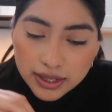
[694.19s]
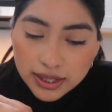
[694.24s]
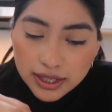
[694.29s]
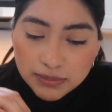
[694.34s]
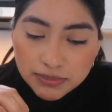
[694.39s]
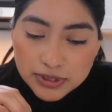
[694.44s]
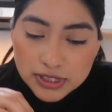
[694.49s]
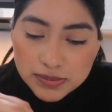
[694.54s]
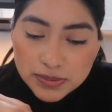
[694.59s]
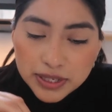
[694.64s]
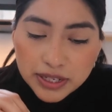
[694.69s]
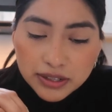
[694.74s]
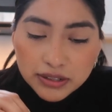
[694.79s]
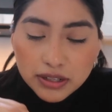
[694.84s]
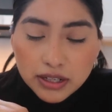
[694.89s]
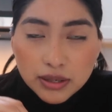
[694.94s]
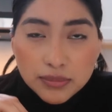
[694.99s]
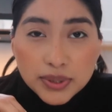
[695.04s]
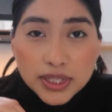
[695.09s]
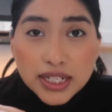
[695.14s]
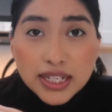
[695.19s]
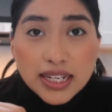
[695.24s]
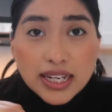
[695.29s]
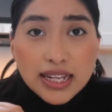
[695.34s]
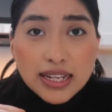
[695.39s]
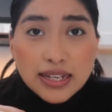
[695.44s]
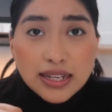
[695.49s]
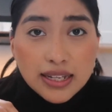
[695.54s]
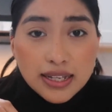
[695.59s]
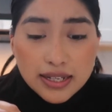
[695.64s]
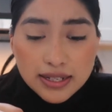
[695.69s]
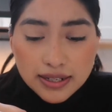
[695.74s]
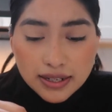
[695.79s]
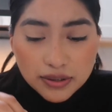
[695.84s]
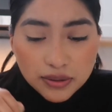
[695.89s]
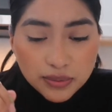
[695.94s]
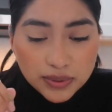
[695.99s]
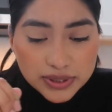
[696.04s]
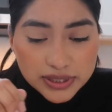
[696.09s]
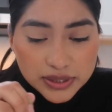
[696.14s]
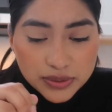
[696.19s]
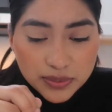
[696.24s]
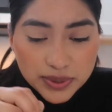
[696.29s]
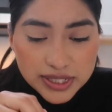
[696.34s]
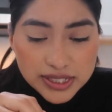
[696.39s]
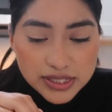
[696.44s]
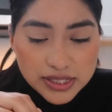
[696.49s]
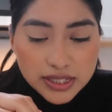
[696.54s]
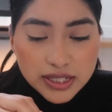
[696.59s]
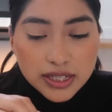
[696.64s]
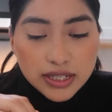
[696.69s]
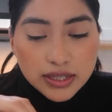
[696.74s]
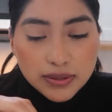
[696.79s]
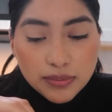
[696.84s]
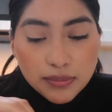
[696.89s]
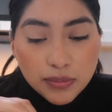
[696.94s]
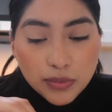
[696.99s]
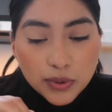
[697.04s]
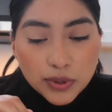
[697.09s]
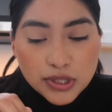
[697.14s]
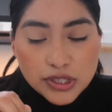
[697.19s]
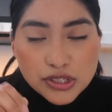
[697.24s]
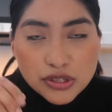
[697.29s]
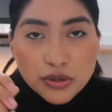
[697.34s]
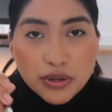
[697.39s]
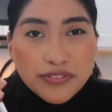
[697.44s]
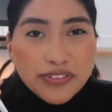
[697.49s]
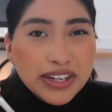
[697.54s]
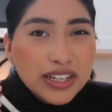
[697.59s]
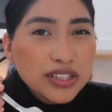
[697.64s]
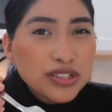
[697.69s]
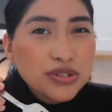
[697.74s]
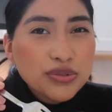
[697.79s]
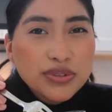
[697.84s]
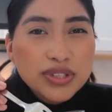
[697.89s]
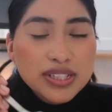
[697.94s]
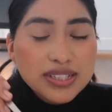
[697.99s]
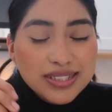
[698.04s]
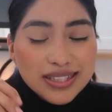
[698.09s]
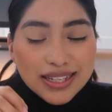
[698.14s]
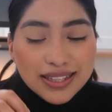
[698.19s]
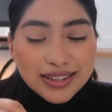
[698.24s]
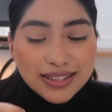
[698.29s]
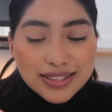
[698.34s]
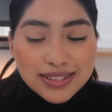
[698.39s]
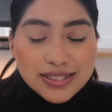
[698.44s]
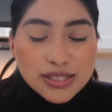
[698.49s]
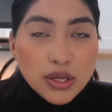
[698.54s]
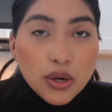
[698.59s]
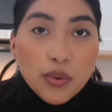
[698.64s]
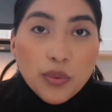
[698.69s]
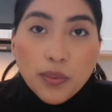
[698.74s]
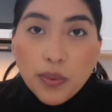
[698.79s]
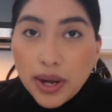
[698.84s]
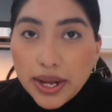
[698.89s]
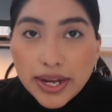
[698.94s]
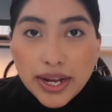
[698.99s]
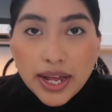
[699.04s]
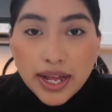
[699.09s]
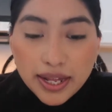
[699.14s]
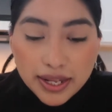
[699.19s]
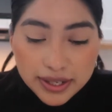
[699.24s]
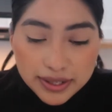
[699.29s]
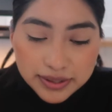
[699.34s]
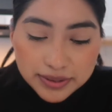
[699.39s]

I've been spending a lot of money lately and I don't want to waste more, so if I could do this like this, why not?